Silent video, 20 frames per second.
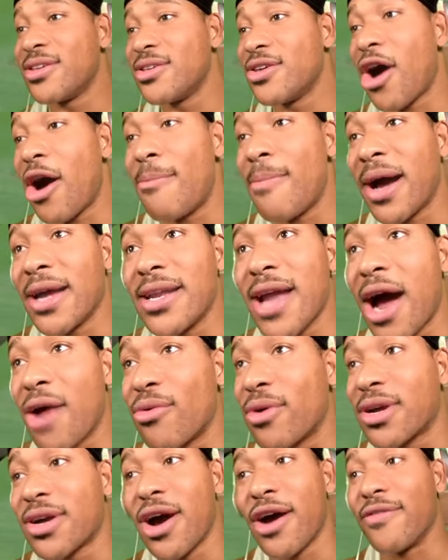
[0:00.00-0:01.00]
Y'all might not
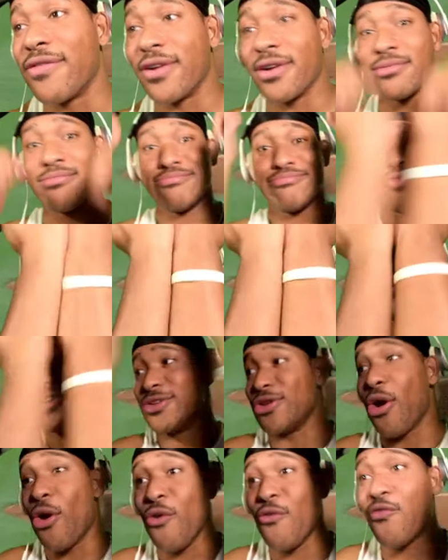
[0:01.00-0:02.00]
recover.
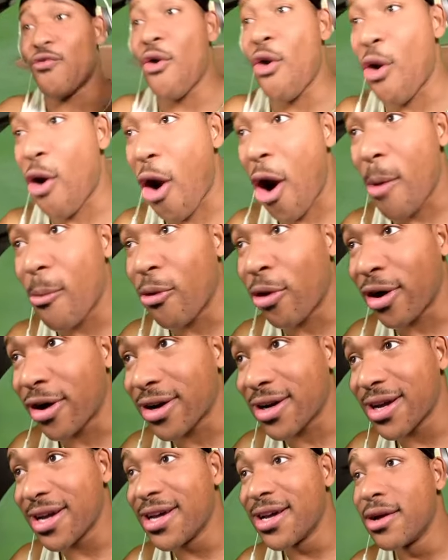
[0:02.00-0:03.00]
No forearm
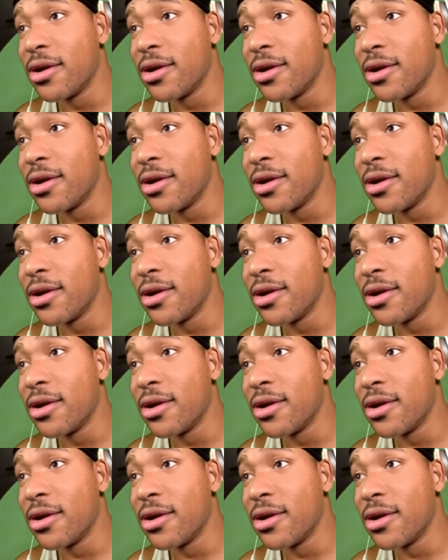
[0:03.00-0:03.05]
work.